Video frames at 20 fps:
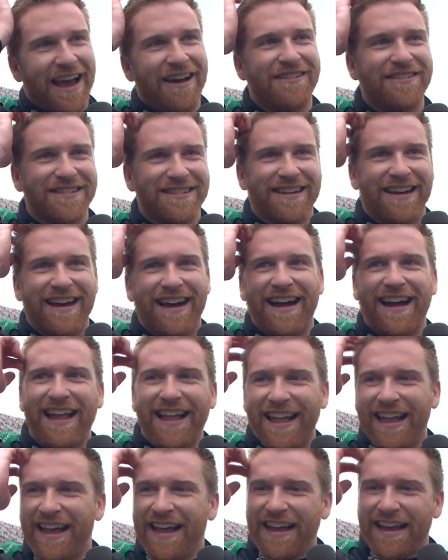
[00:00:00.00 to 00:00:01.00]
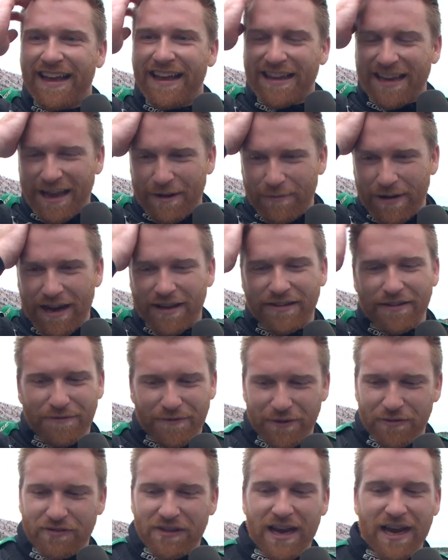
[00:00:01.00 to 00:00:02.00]
I was, uh, he came by us a
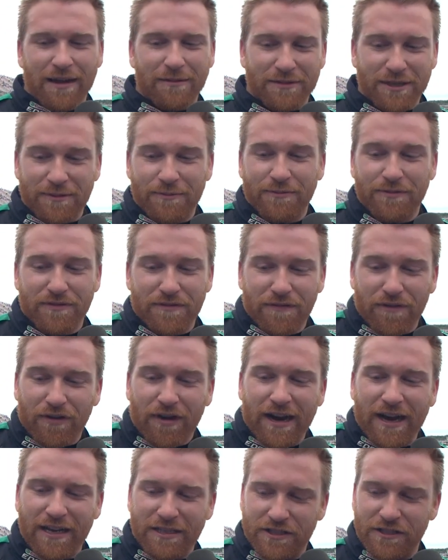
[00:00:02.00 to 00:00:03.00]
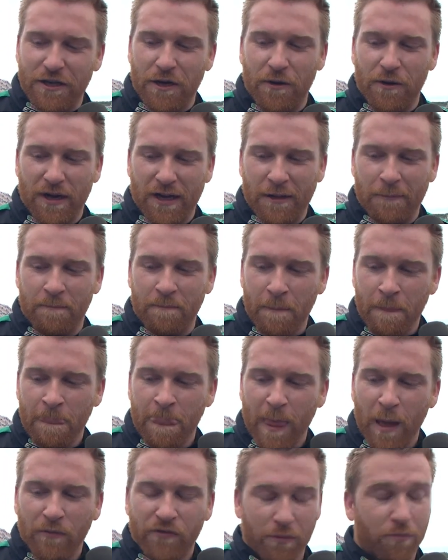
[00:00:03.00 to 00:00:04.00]
few times and was flying. So um,
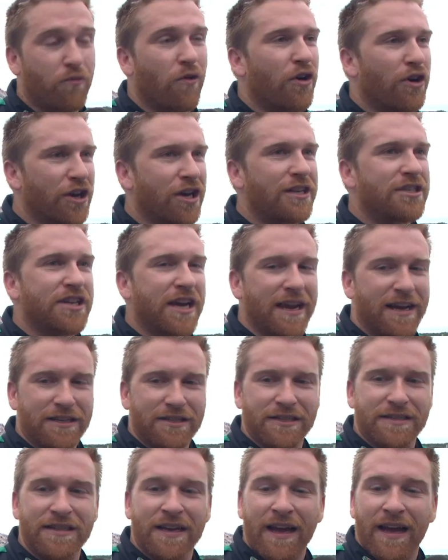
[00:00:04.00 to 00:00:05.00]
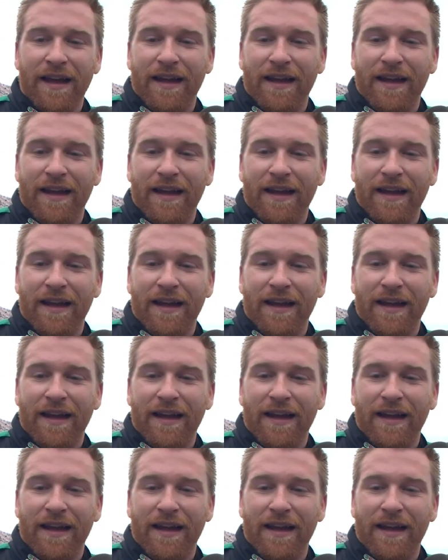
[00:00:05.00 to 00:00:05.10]
some really good changes.